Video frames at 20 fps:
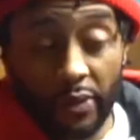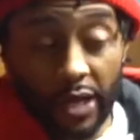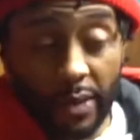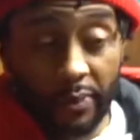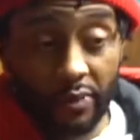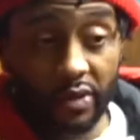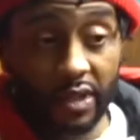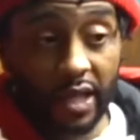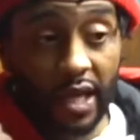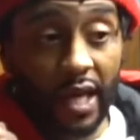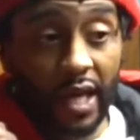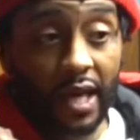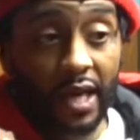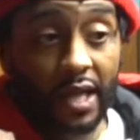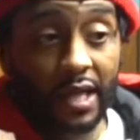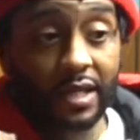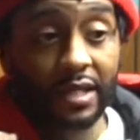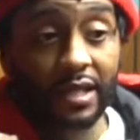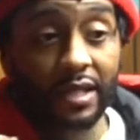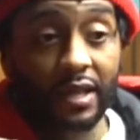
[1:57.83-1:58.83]
people's
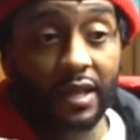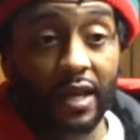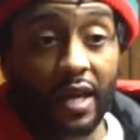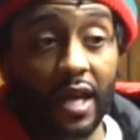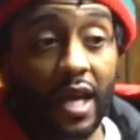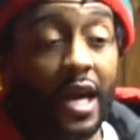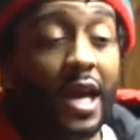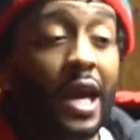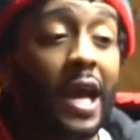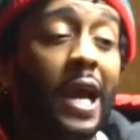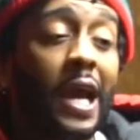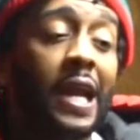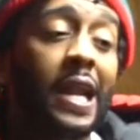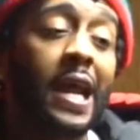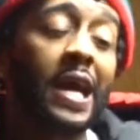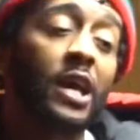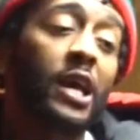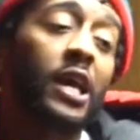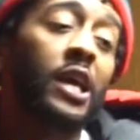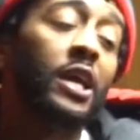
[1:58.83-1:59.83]
heads. And
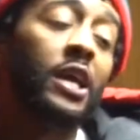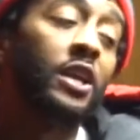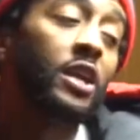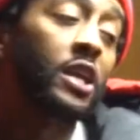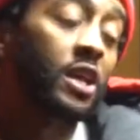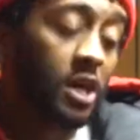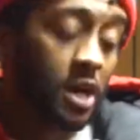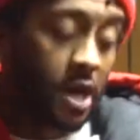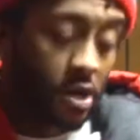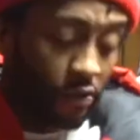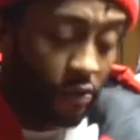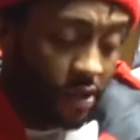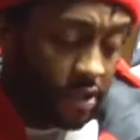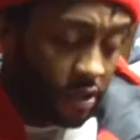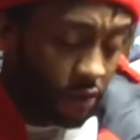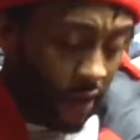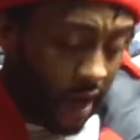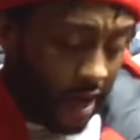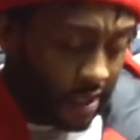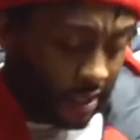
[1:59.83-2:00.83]
the
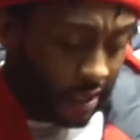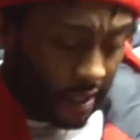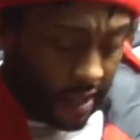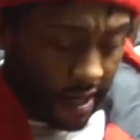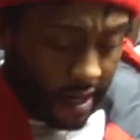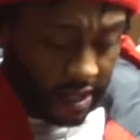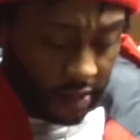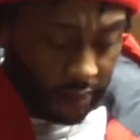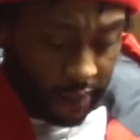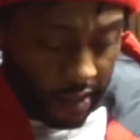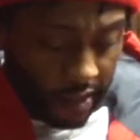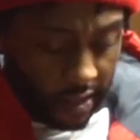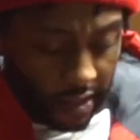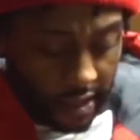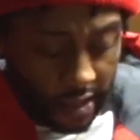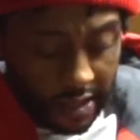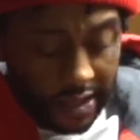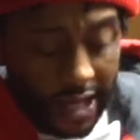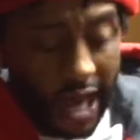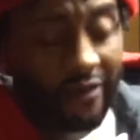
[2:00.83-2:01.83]
reason why I say that is
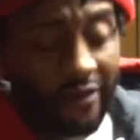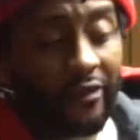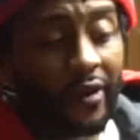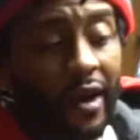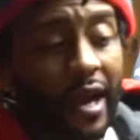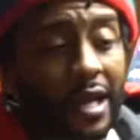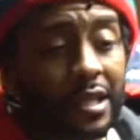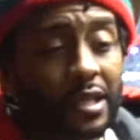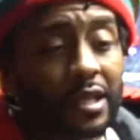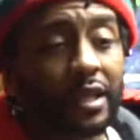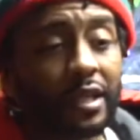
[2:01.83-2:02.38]
because I forgot to